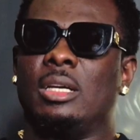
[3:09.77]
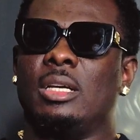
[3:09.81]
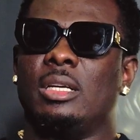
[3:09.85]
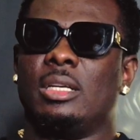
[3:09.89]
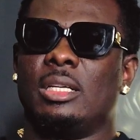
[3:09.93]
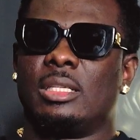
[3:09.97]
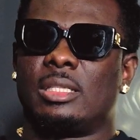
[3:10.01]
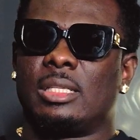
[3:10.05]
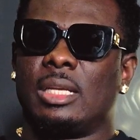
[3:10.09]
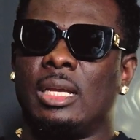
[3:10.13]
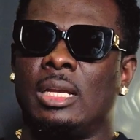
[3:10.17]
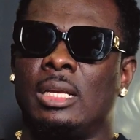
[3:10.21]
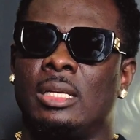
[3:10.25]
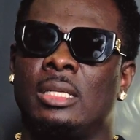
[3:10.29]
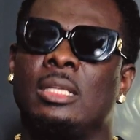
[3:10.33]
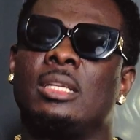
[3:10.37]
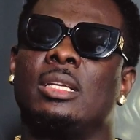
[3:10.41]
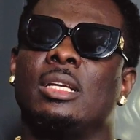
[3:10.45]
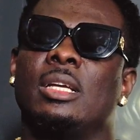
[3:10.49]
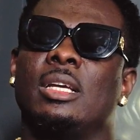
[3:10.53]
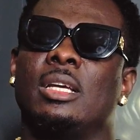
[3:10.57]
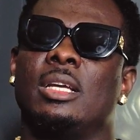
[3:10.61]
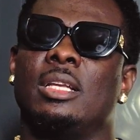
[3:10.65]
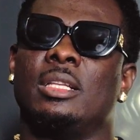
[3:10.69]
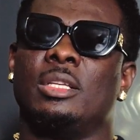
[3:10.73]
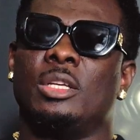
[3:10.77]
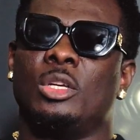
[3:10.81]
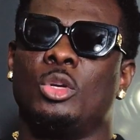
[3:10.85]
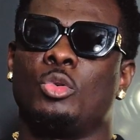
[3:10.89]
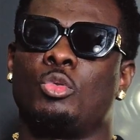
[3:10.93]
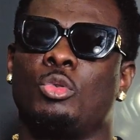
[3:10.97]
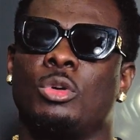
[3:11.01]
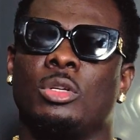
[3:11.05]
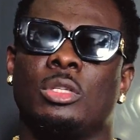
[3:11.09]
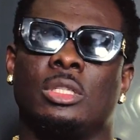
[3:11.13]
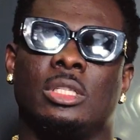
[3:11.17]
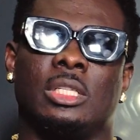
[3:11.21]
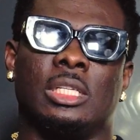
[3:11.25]
they said they don't
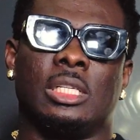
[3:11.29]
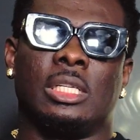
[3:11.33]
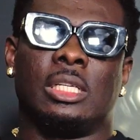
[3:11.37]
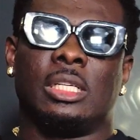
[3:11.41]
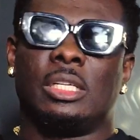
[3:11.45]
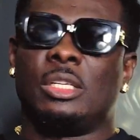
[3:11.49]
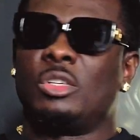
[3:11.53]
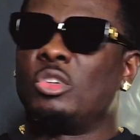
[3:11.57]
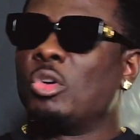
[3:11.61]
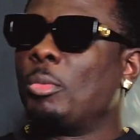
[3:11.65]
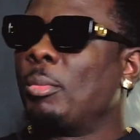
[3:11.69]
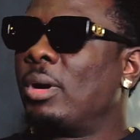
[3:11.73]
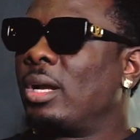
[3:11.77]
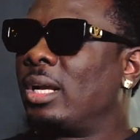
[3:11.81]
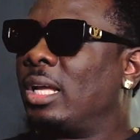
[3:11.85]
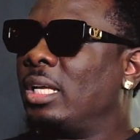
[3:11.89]
want the normal